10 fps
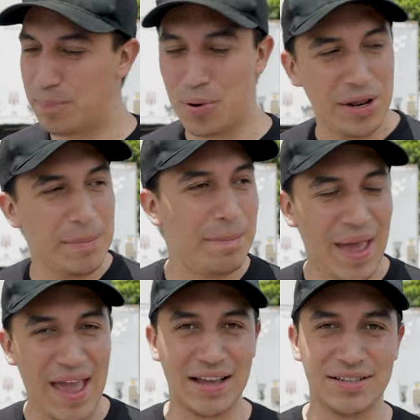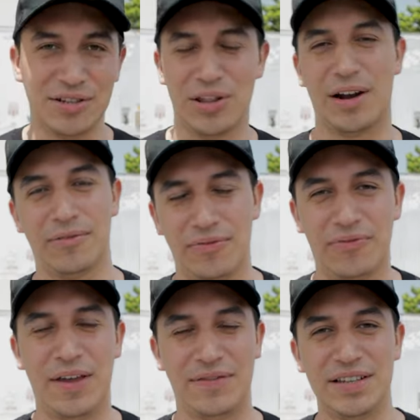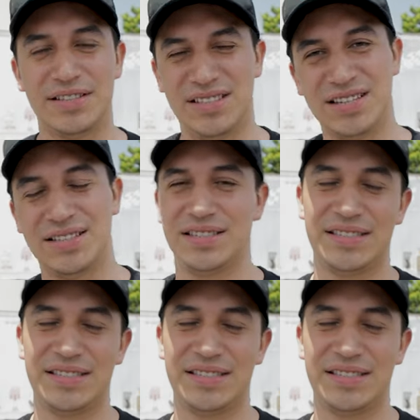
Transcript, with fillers: putting bags, you know, that are 50, 60,